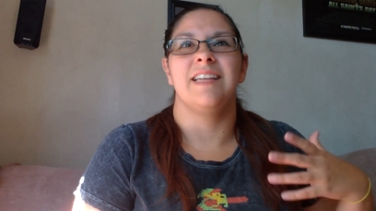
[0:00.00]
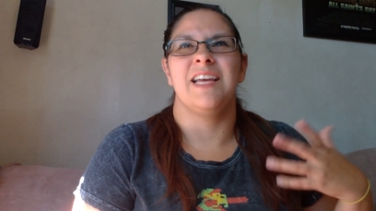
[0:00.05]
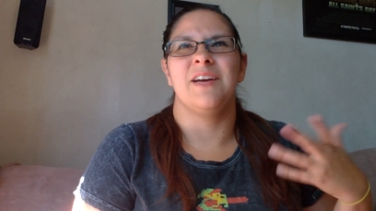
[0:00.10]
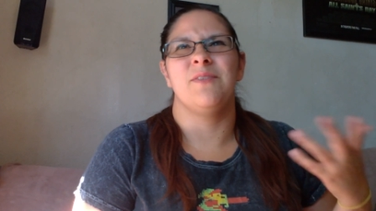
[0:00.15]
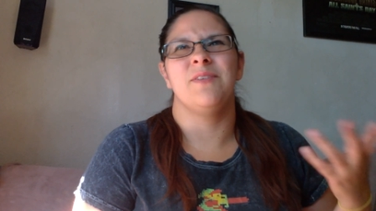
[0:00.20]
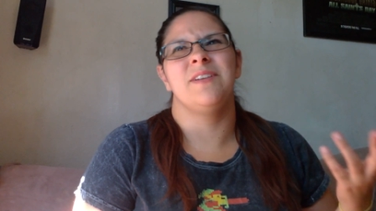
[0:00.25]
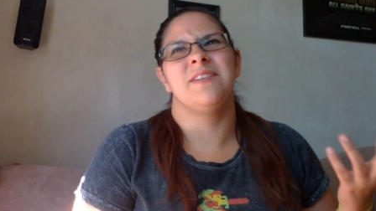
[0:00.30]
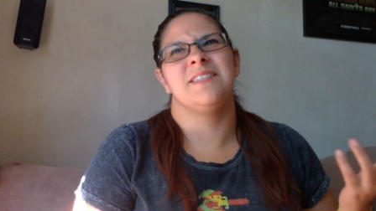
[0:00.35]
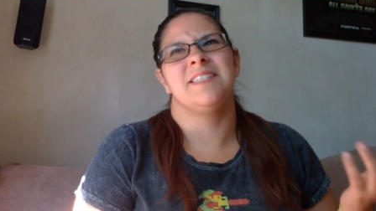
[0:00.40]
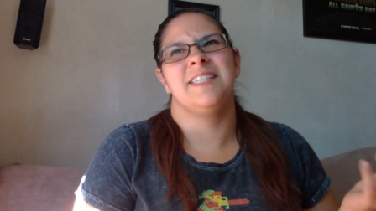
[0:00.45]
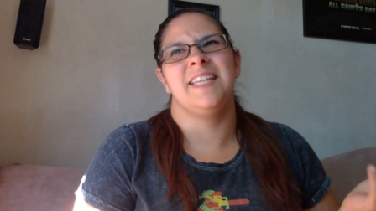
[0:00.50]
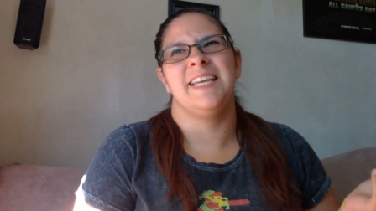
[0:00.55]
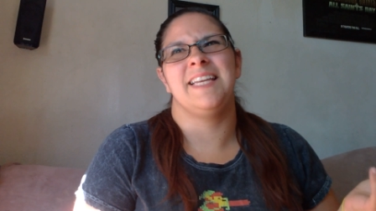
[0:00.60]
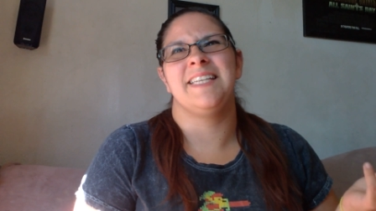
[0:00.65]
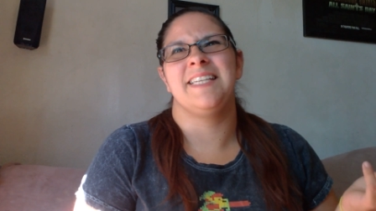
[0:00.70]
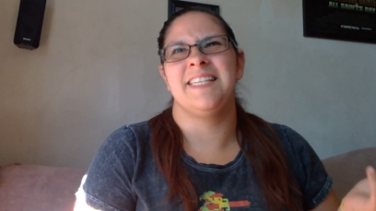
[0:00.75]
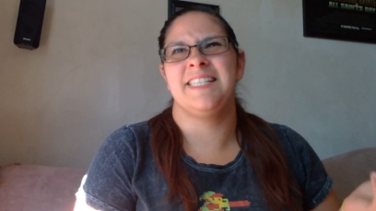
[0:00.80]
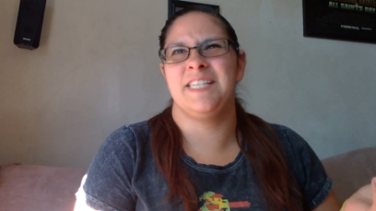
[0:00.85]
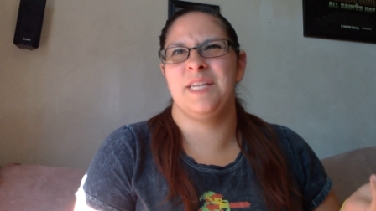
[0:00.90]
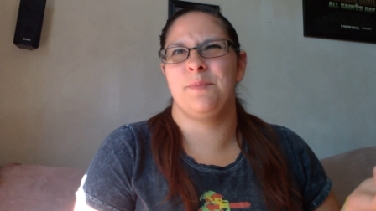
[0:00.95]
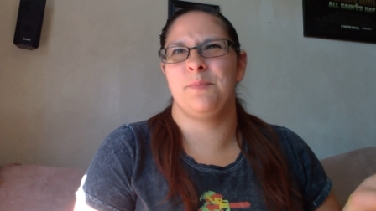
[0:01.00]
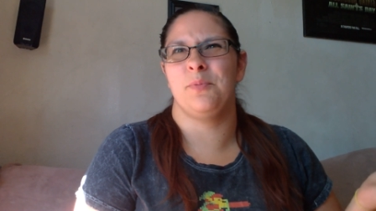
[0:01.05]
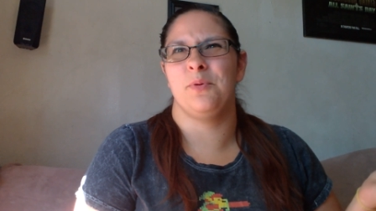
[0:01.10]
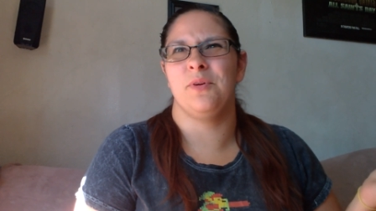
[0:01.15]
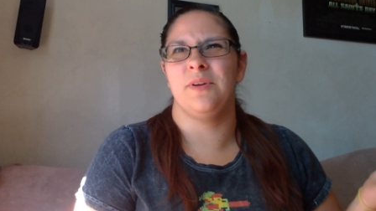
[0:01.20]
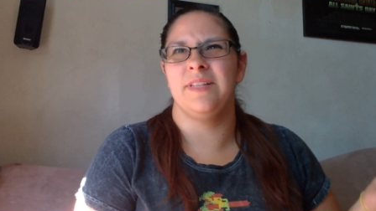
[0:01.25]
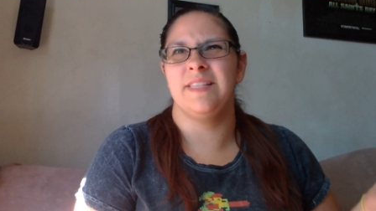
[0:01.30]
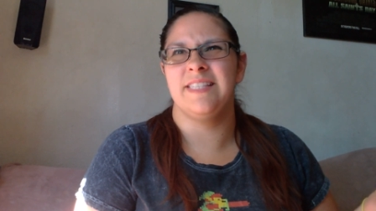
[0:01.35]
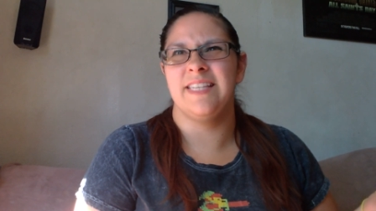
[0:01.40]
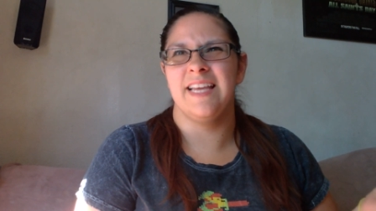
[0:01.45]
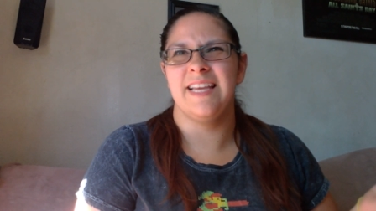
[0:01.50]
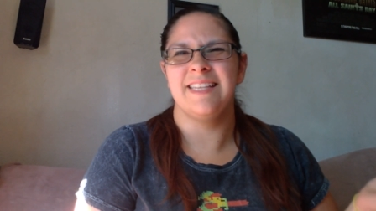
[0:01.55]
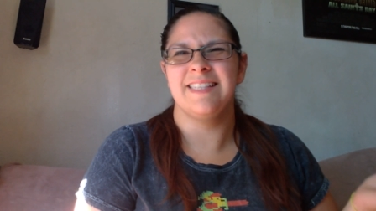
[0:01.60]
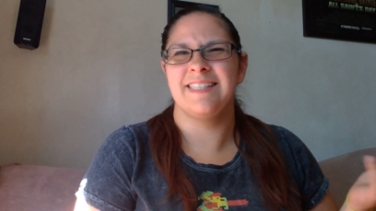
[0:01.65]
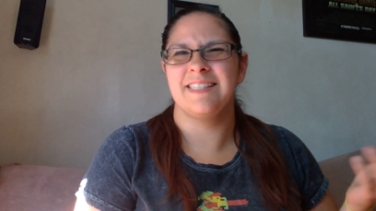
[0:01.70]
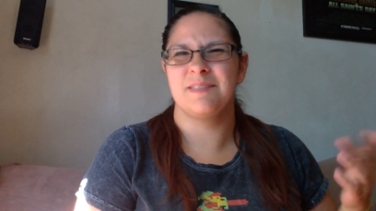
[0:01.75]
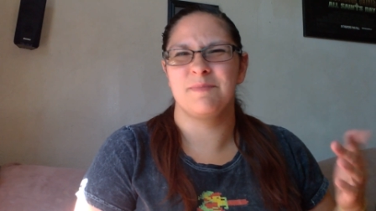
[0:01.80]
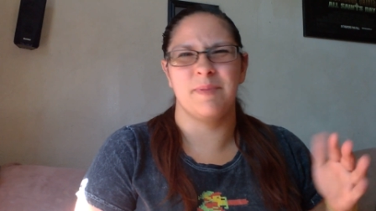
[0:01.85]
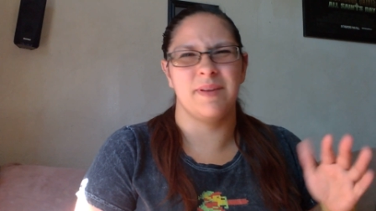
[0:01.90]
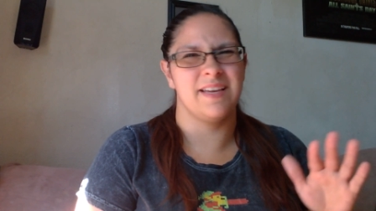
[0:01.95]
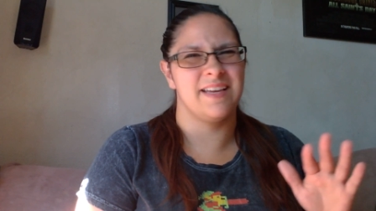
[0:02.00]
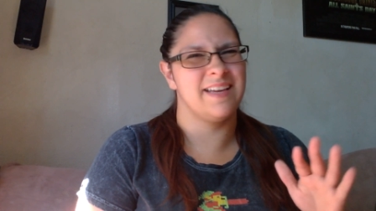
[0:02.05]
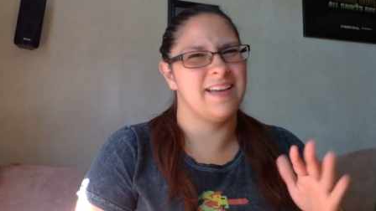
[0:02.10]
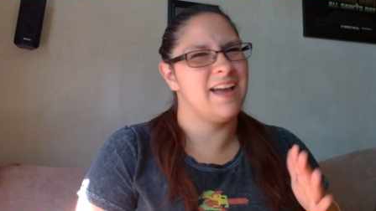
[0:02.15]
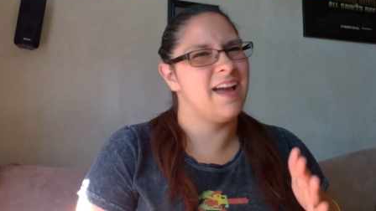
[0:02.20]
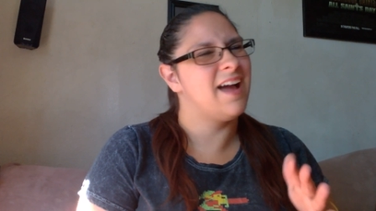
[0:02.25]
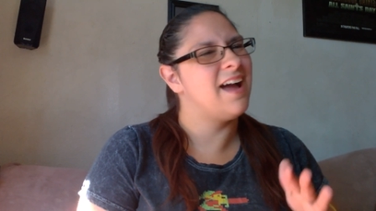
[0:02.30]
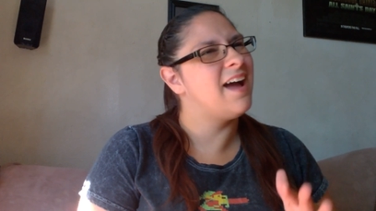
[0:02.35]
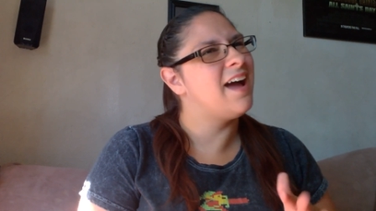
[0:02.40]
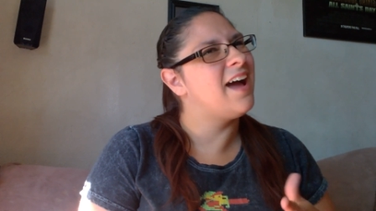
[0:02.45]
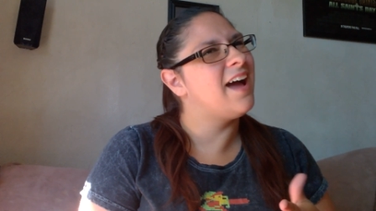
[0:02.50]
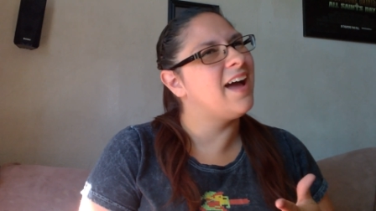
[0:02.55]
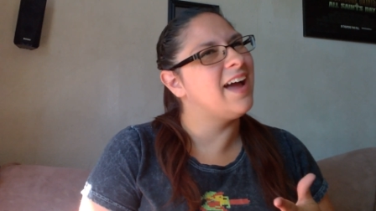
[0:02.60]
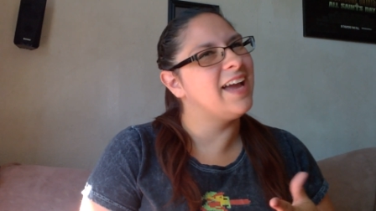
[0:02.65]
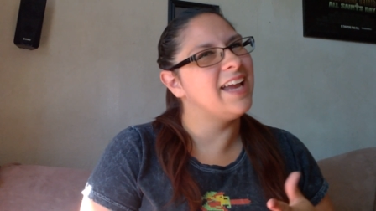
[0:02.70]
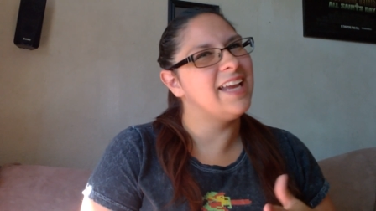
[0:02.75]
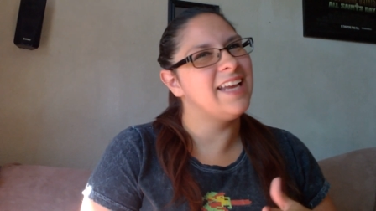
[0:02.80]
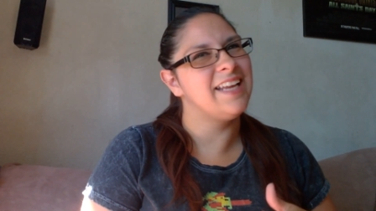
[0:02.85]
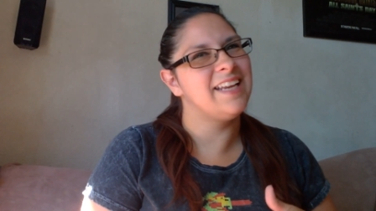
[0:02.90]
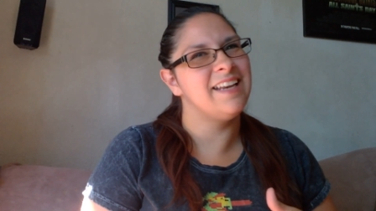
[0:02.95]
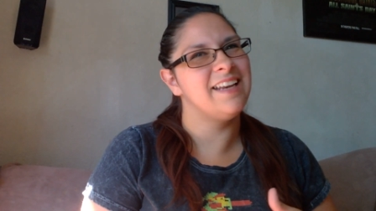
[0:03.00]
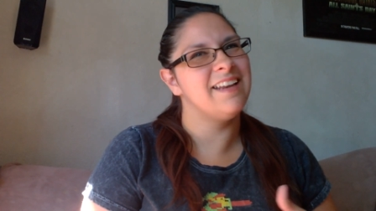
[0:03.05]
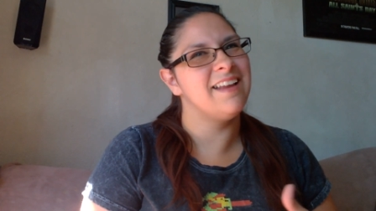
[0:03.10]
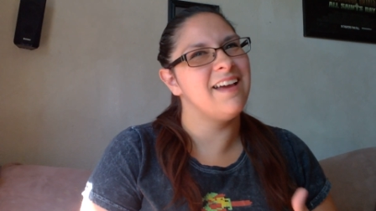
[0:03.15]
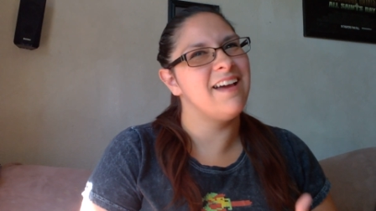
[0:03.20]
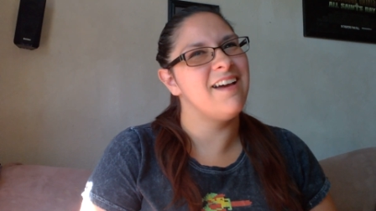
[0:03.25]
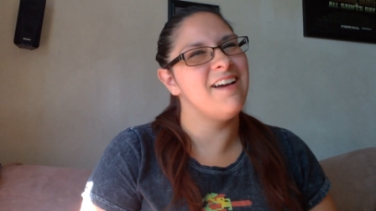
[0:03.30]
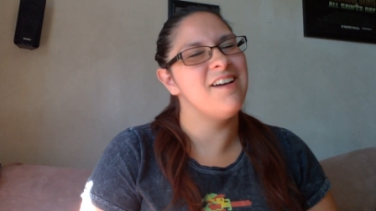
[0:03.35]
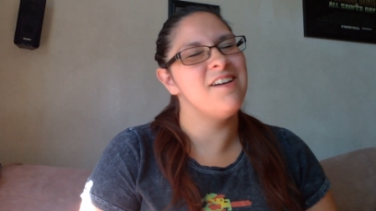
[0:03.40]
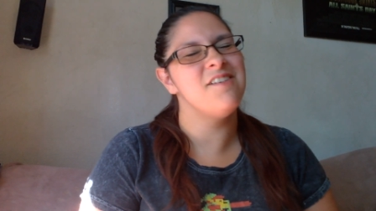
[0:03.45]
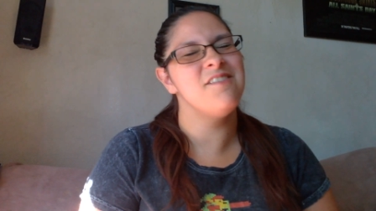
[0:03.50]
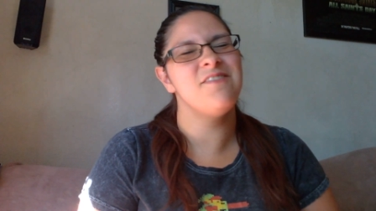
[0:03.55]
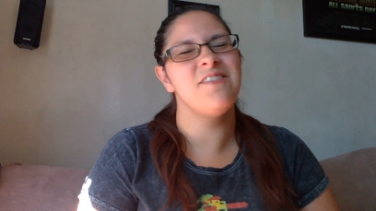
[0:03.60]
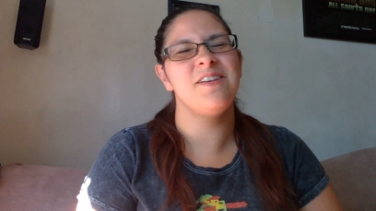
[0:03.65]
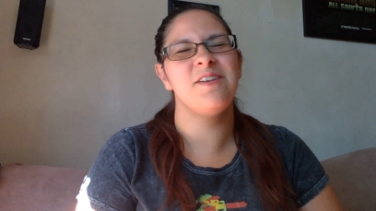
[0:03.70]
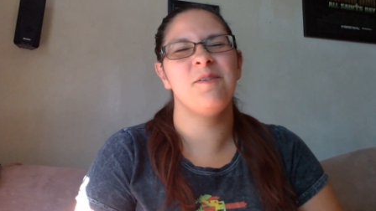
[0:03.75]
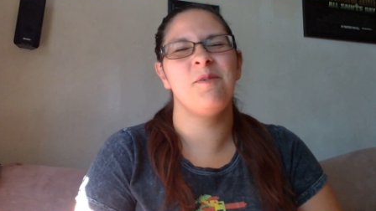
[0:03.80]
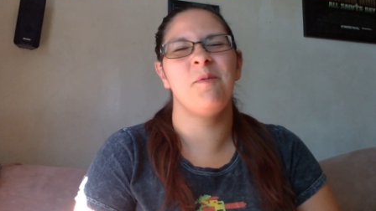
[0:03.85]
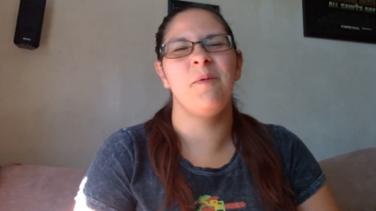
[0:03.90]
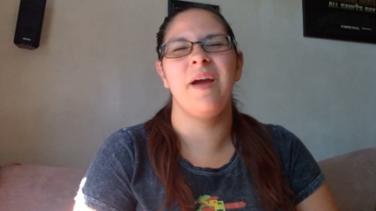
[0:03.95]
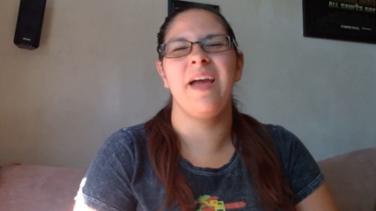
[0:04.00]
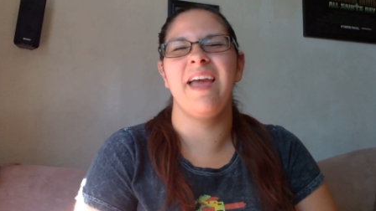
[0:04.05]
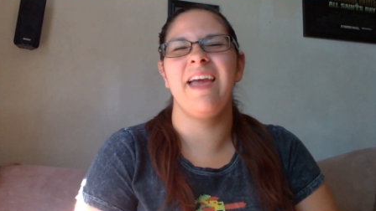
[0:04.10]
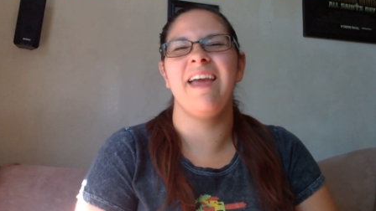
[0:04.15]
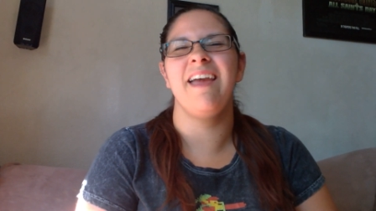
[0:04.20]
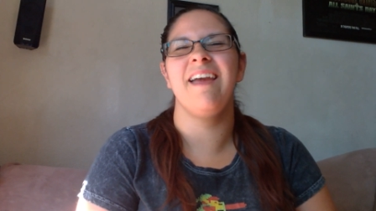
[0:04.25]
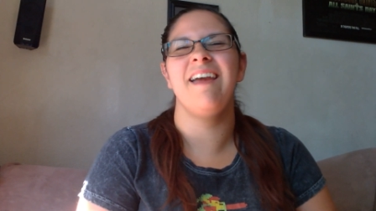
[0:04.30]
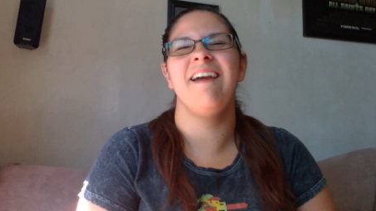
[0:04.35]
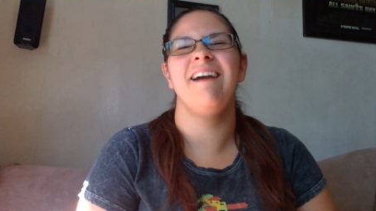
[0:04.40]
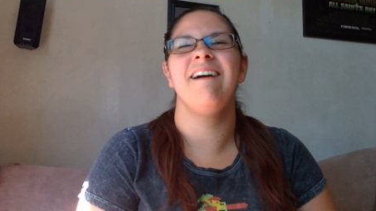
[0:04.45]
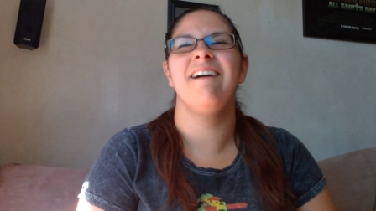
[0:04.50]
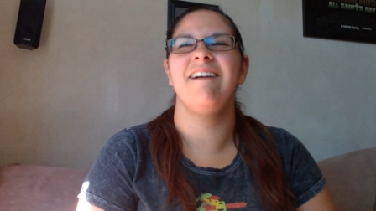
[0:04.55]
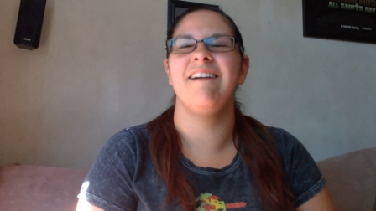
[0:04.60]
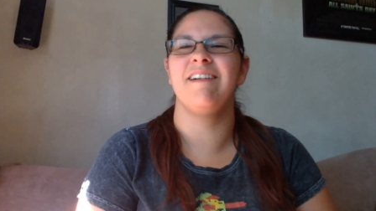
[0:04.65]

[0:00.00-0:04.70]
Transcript: wouldn't say Disney princess, but kind of, in a way.